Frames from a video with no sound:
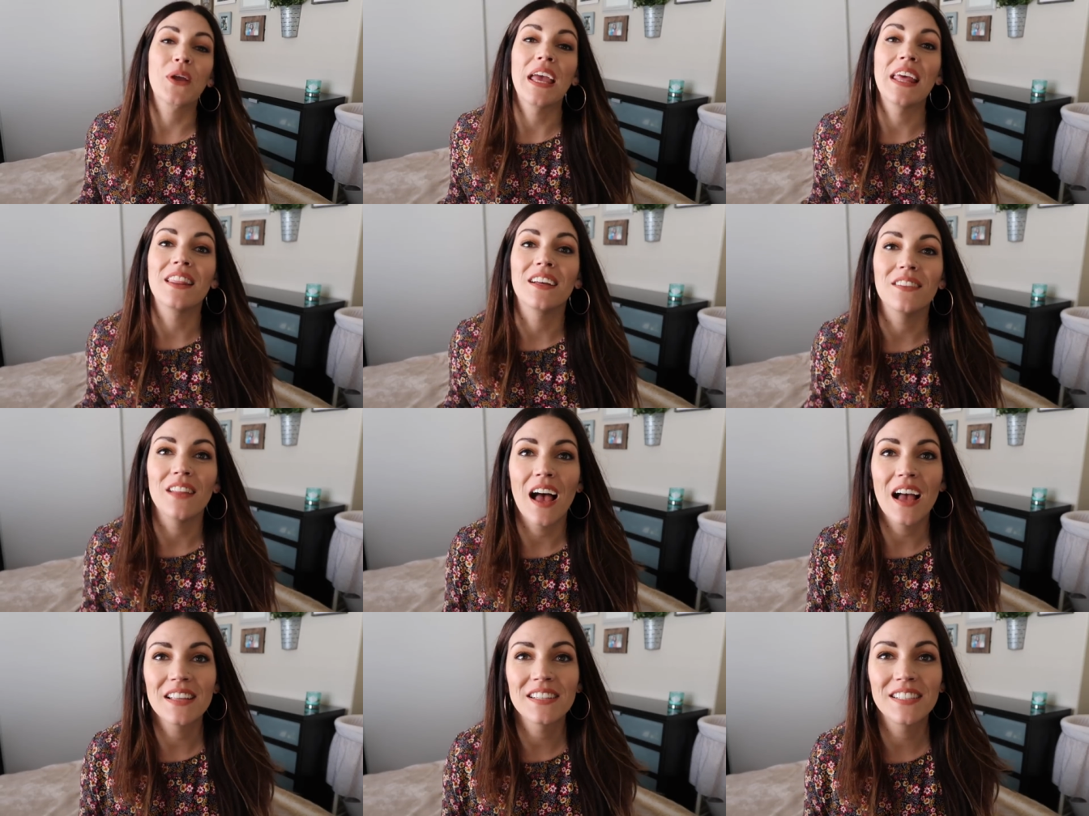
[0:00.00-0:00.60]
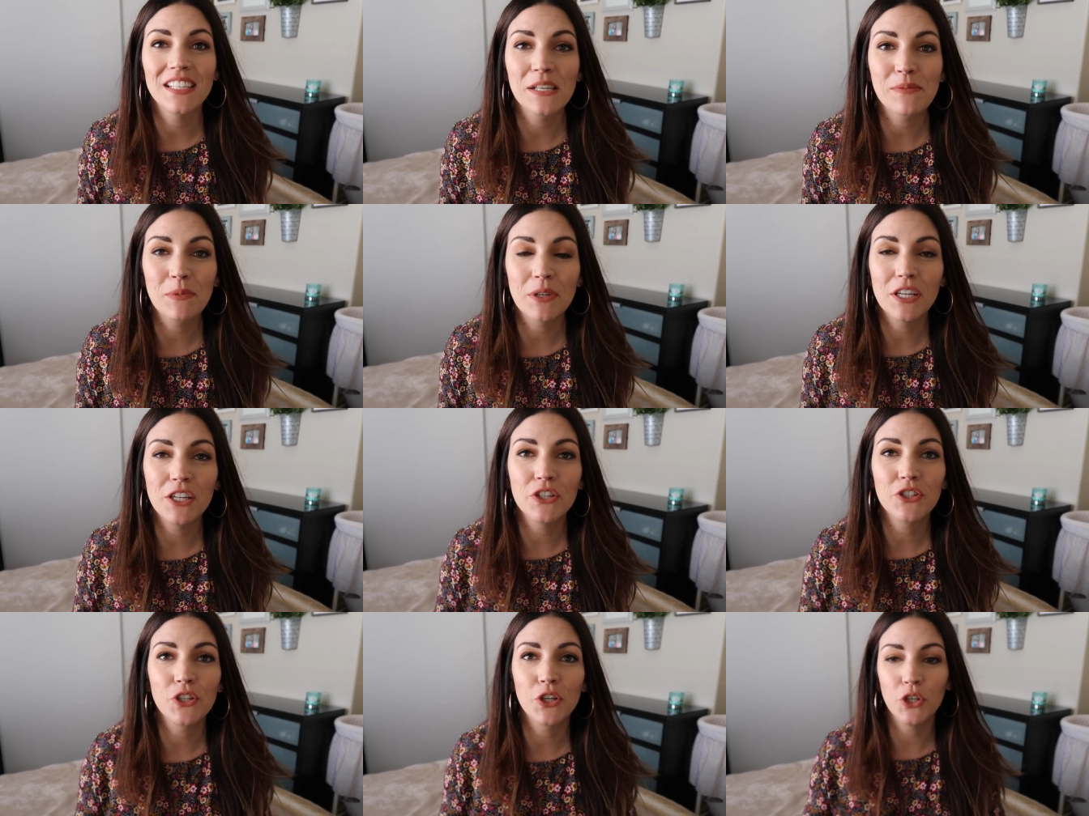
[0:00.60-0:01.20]
Okay, the last thing I'm
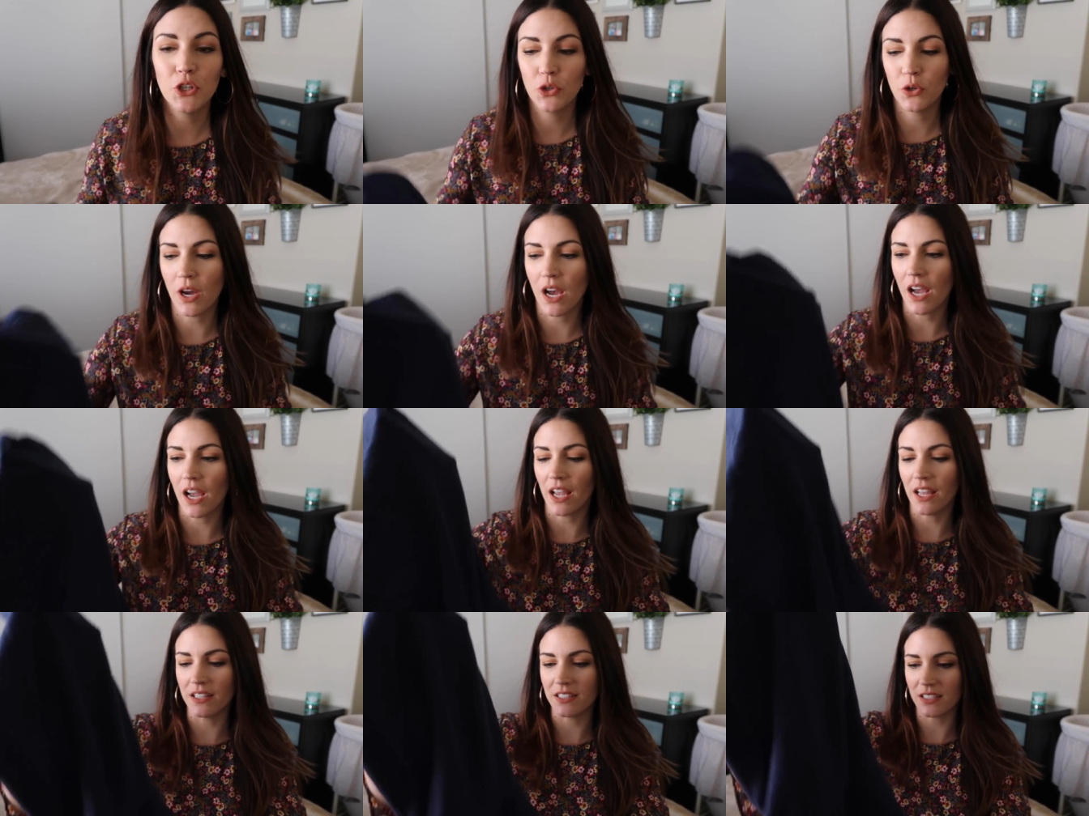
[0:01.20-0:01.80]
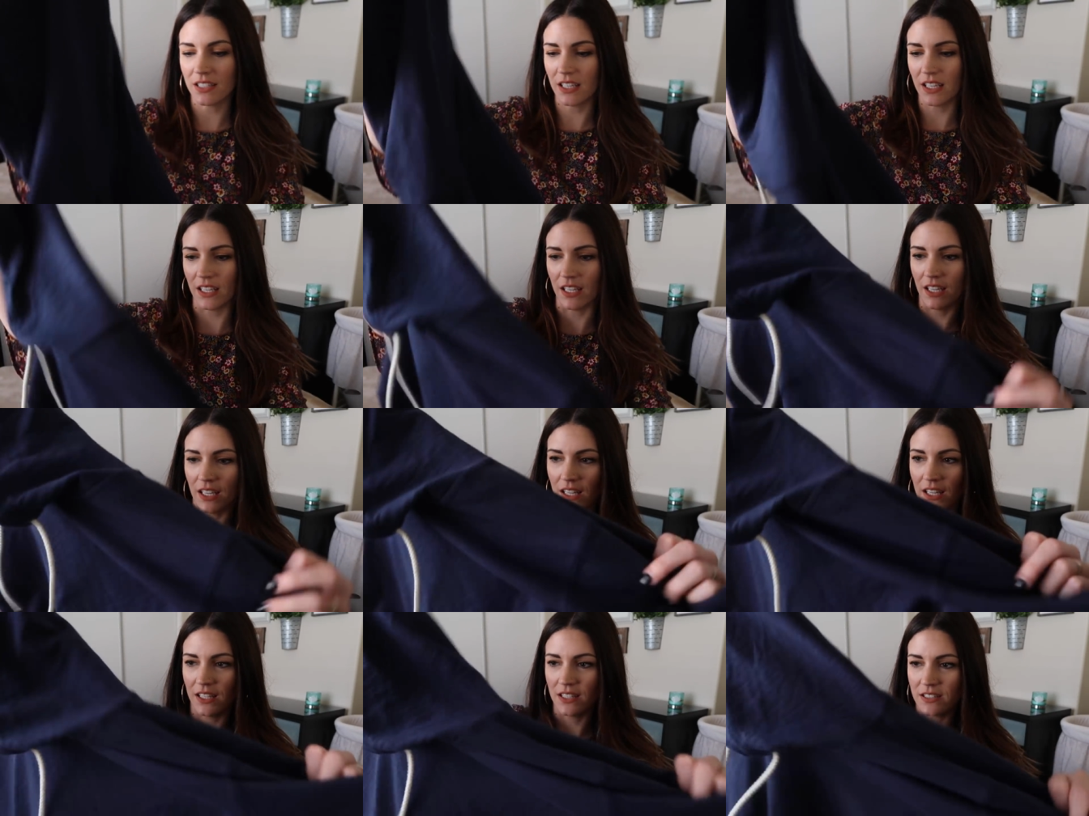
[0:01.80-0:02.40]
gonna show you guys
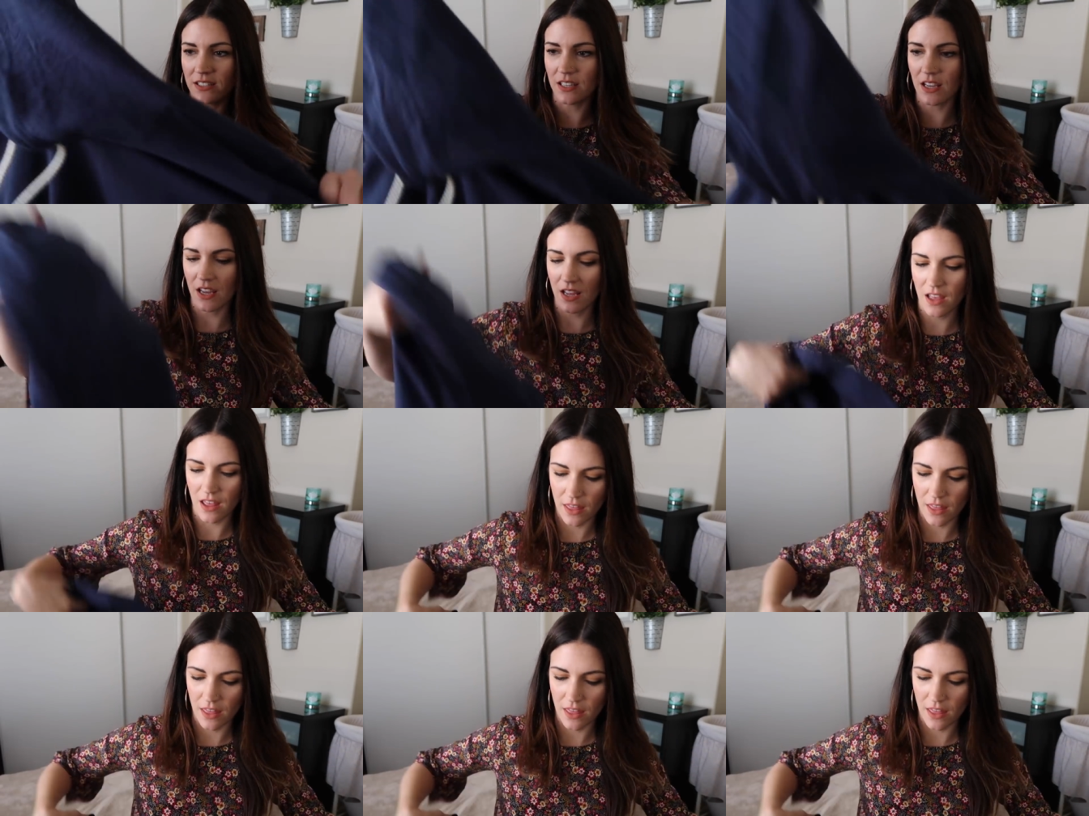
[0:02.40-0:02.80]
is